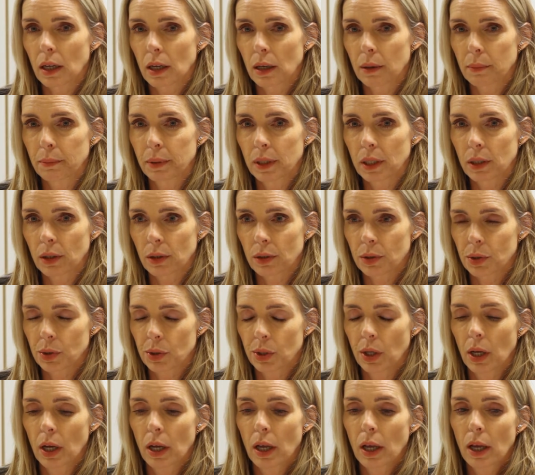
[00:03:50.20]

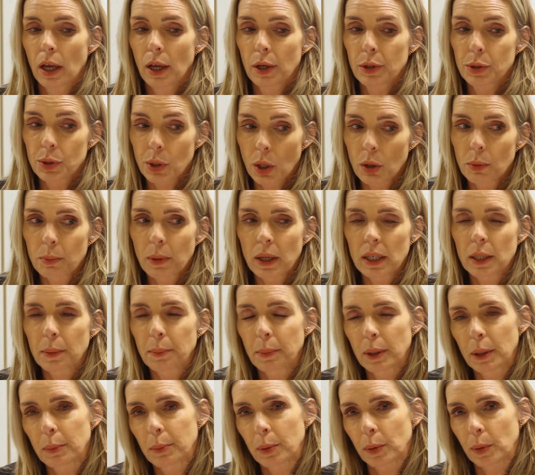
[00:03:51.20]
because so many
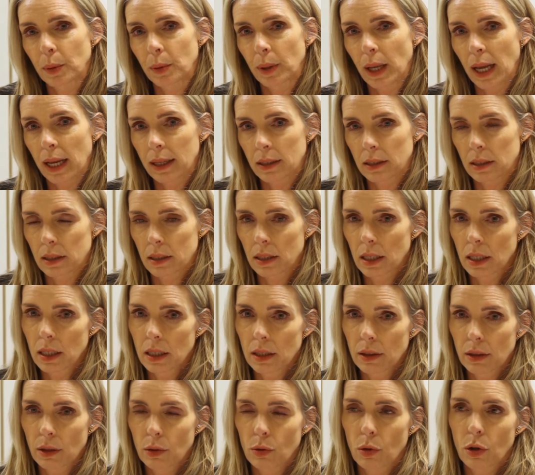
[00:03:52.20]
people had
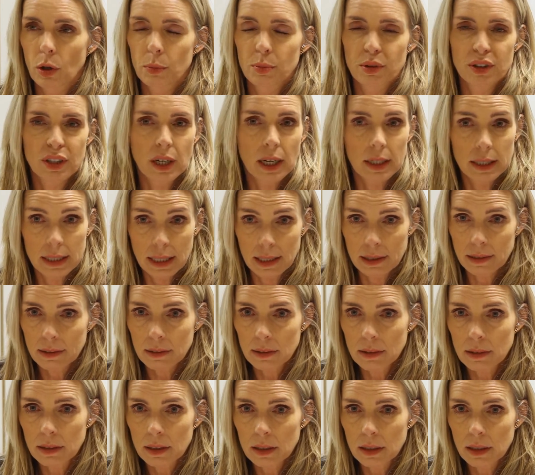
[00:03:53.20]
seen the corporate
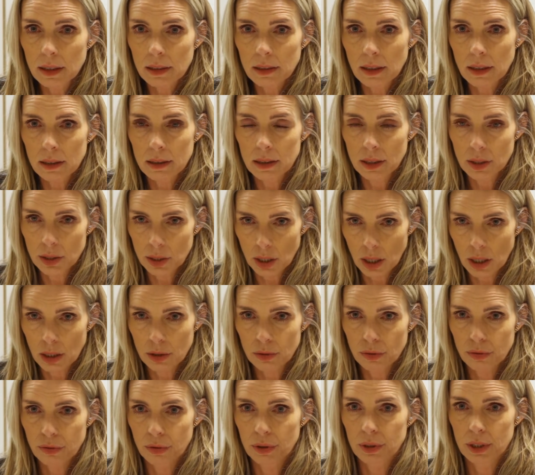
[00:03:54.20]
identity that I designed
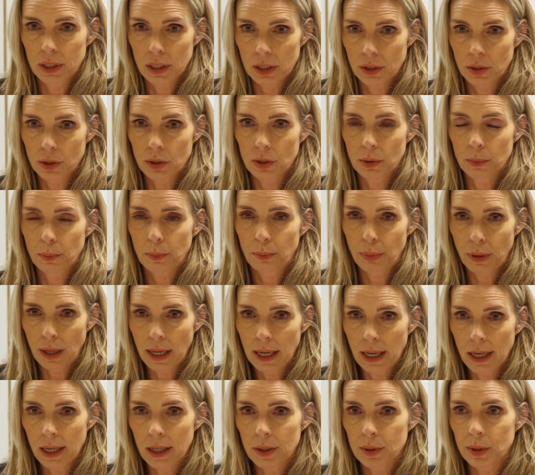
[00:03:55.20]
for this
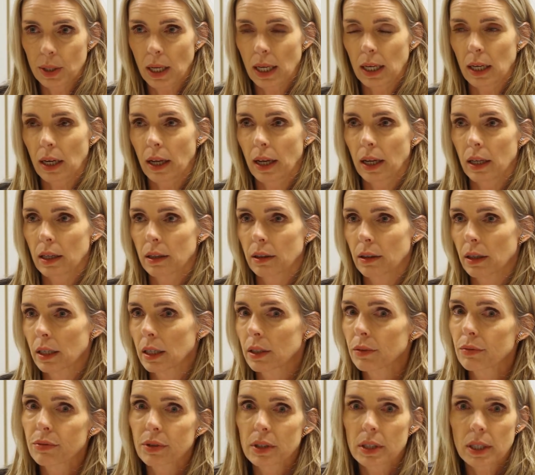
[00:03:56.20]
place, and like the
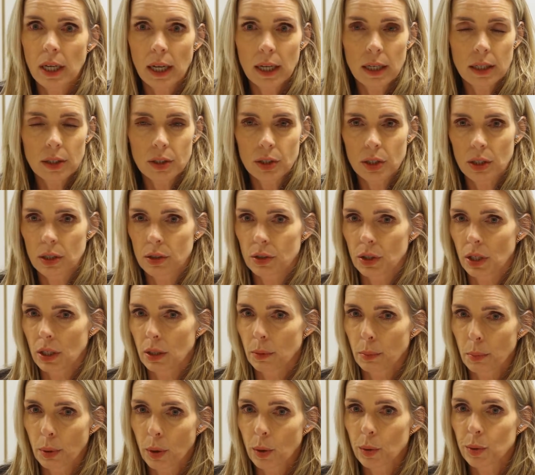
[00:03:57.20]
invitations and
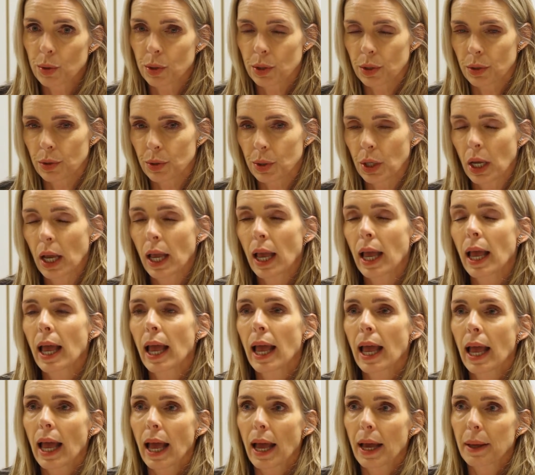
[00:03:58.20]
the posters.
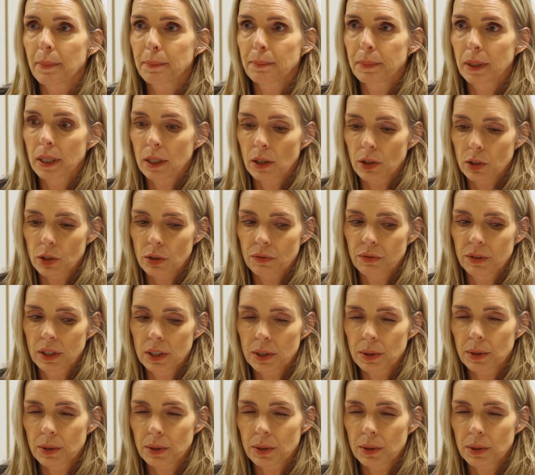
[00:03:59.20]
And because of this